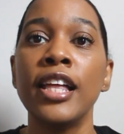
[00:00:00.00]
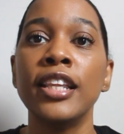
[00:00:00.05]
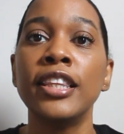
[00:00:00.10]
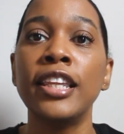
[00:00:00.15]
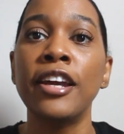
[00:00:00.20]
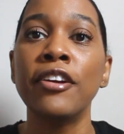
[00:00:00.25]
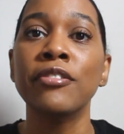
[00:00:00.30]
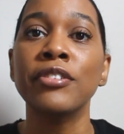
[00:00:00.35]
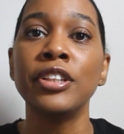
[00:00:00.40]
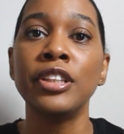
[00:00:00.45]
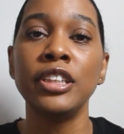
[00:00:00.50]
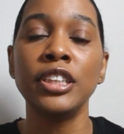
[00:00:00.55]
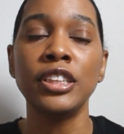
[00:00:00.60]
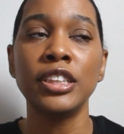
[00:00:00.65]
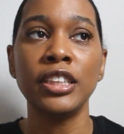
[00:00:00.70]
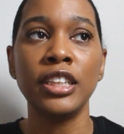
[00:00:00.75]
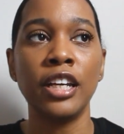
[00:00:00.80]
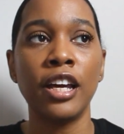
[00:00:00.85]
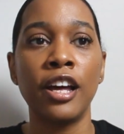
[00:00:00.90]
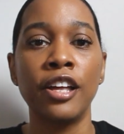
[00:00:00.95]
they
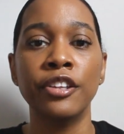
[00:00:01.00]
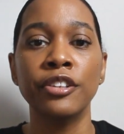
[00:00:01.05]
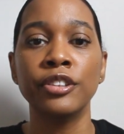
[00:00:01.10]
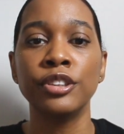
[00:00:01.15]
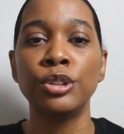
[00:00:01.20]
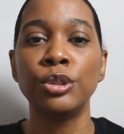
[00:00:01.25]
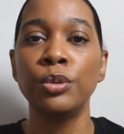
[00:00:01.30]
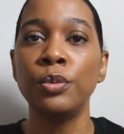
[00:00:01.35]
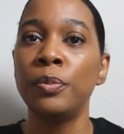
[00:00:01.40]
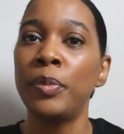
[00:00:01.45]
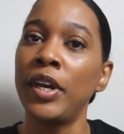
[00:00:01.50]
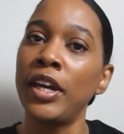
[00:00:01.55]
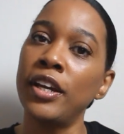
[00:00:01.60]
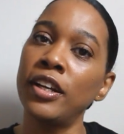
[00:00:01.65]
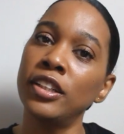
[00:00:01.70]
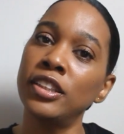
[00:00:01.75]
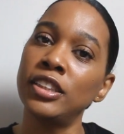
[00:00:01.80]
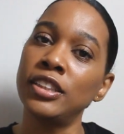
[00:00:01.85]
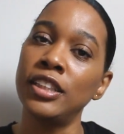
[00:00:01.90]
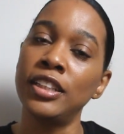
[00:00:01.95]
released the other two
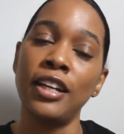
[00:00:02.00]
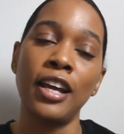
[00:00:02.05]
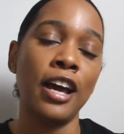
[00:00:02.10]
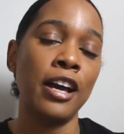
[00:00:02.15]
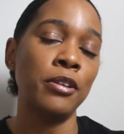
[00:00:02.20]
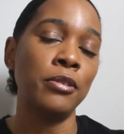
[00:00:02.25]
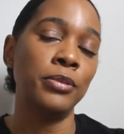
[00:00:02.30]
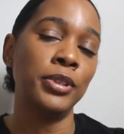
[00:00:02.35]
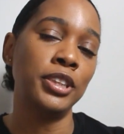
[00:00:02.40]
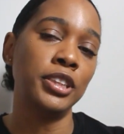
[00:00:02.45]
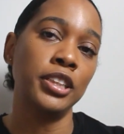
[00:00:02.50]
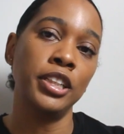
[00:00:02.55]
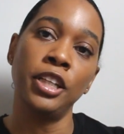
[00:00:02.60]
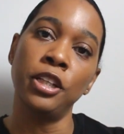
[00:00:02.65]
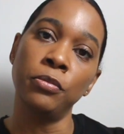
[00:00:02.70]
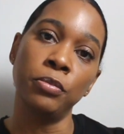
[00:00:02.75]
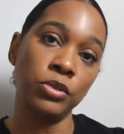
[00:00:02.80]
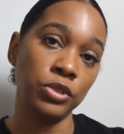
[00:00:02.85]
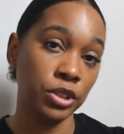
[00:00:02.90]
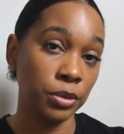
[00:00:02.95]
pairs and I wasn't
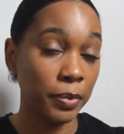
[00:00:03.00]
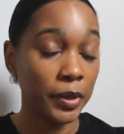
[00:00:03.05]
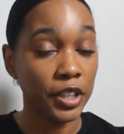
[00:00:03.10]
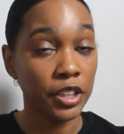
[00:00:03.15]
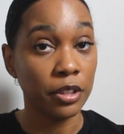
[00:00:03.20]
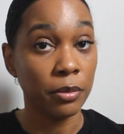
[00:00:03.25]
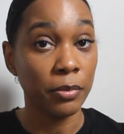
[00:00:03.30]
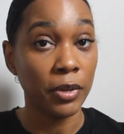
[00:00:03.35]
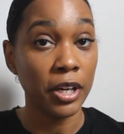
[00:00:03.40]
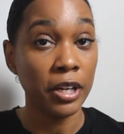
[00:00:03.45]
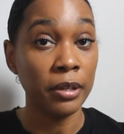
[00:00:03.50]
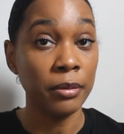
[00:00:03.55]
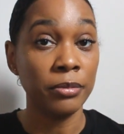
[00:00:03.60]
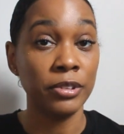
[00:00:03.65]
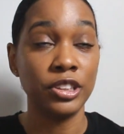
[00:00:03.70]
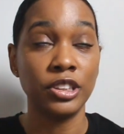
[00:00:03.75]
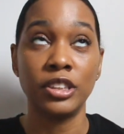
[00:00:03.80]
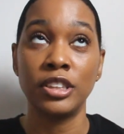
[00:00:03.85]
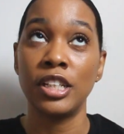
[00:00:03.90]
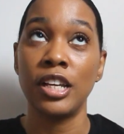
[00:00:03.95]
able to pick them up,
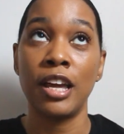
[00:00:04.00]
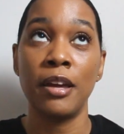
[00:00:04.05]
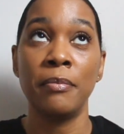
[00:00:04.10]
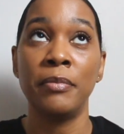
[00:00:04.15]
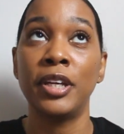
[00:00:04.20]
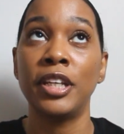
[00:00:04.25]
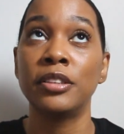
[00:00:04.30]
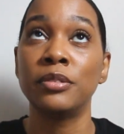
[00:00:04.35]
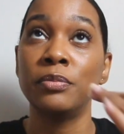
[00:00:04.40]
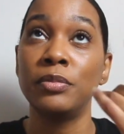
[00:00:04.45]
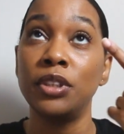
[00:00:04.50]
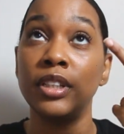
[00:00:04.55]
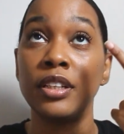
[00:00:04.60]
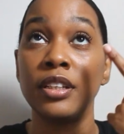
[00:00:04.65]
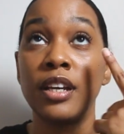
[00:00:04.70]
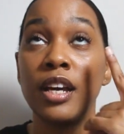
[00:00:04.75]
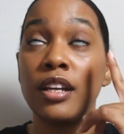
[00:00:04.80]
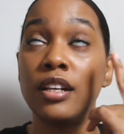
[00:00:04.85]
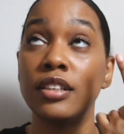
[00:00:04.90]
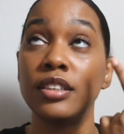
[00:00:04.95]
which makes me
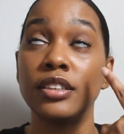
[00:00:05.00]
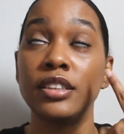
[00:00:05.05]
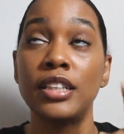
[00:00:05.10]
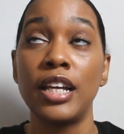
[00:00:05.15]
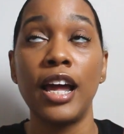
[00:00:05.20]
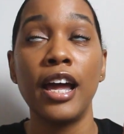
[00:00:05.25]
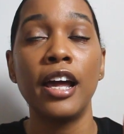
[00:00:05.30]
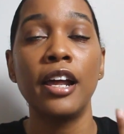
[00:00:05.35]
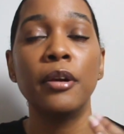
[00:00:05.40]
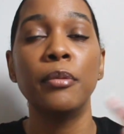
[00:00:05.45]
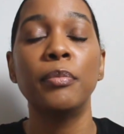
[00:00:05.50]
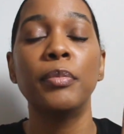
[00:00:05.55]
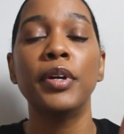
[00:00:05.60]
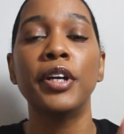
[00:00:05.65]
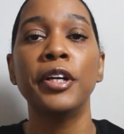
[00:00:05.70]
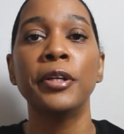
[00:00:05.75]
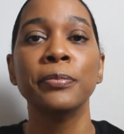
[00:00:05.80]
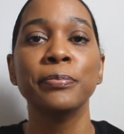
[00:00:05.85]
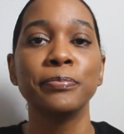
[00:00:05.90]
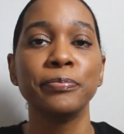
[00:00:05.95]
kind of sad.
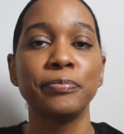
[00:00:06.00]
But